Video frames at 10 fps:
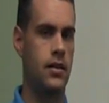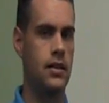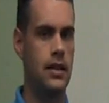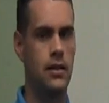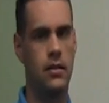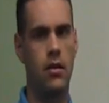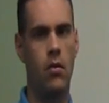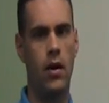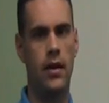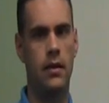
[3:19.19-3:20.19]
Because I
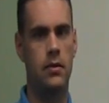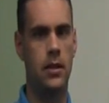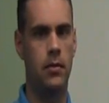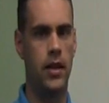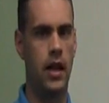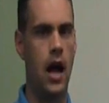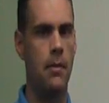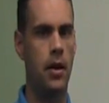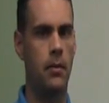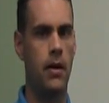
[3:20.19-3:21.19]
don't want them simply
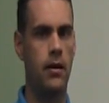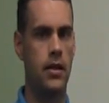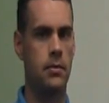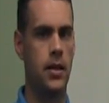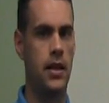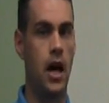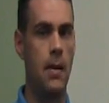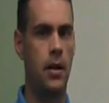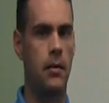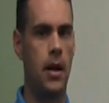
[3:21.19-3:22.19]
copying my recipe,
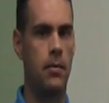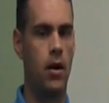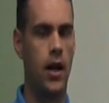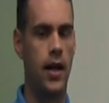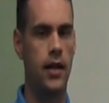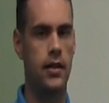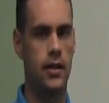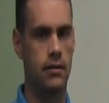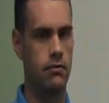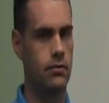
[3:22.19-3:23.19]
copying my product,
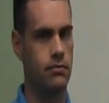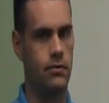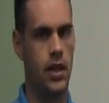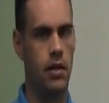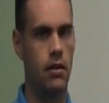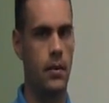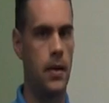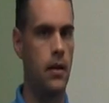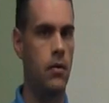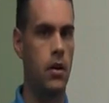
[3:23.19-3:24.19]
and, you know,
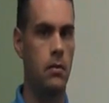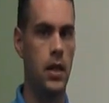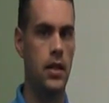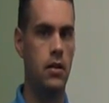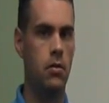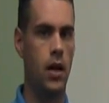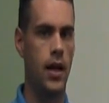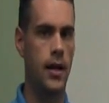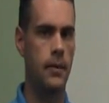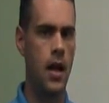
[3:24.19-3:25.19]
coming out with a Me Too
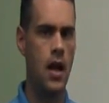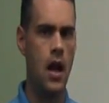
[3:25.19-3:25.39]
product.